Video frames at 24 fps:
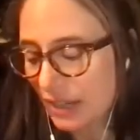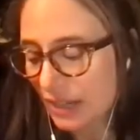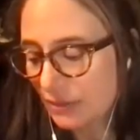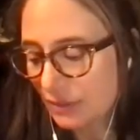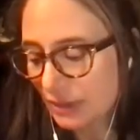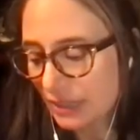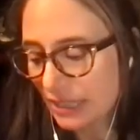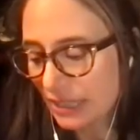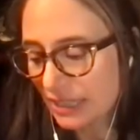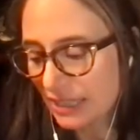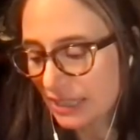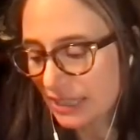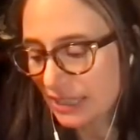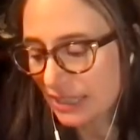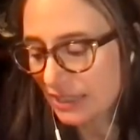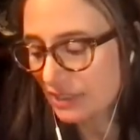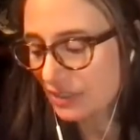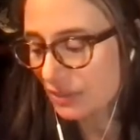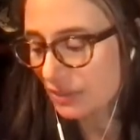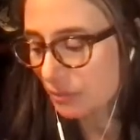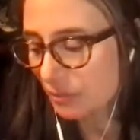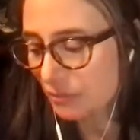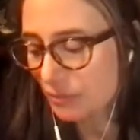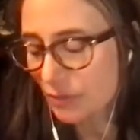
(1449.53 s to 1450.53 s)
I really think it
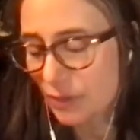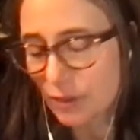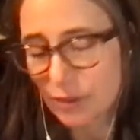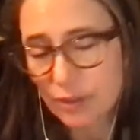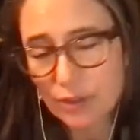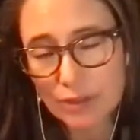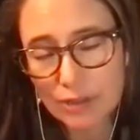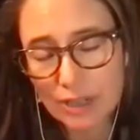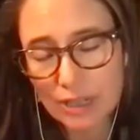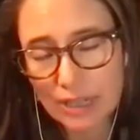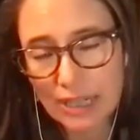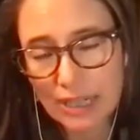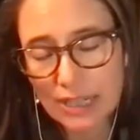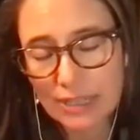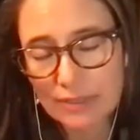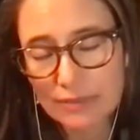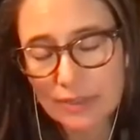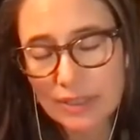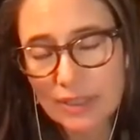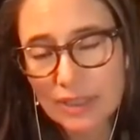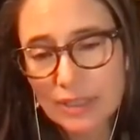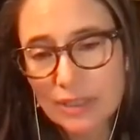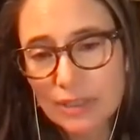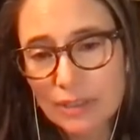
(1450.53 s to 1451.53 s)
is for her a kind of
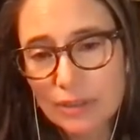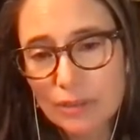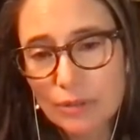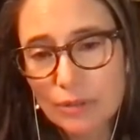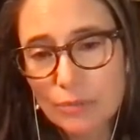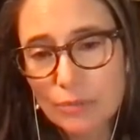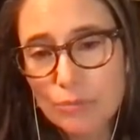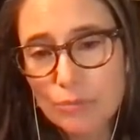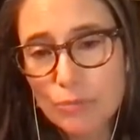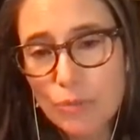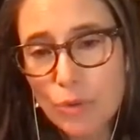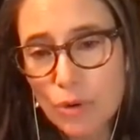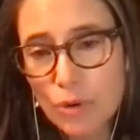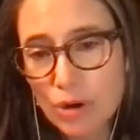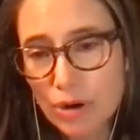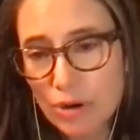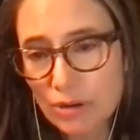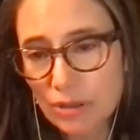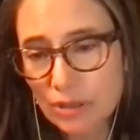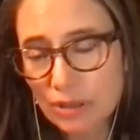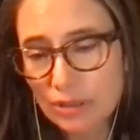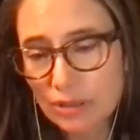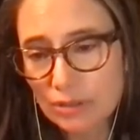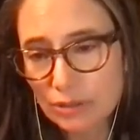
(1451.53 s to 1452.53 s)

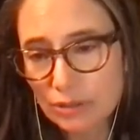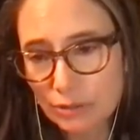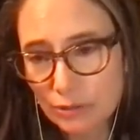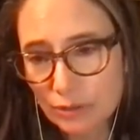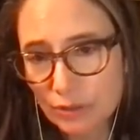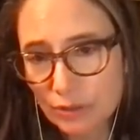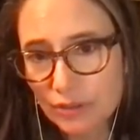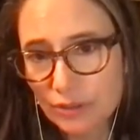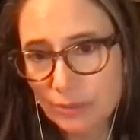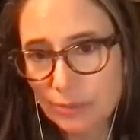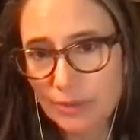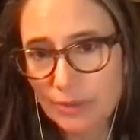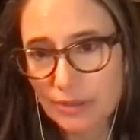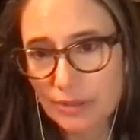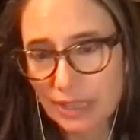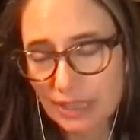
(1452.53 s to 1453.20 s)
moral crucible.